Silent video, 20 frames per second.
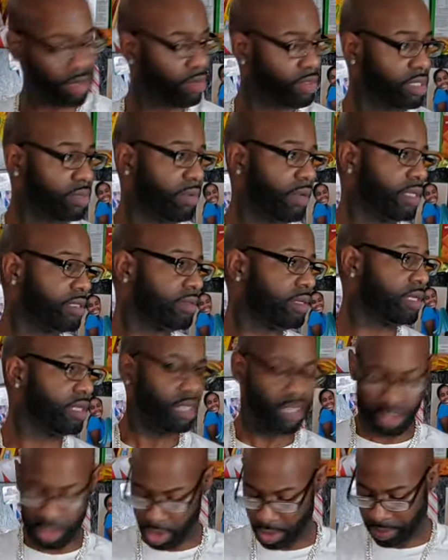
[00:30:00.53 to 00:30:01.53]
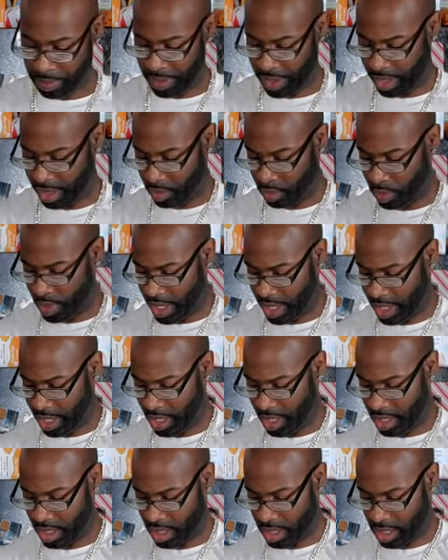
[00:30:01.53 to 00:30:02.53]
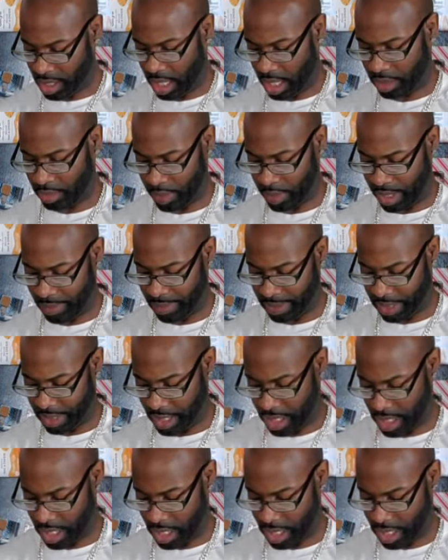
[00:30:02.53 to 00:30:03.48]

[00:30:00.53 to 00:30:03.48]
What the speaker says: What are you playing? No, you playing the Wii. Not the Wii, but the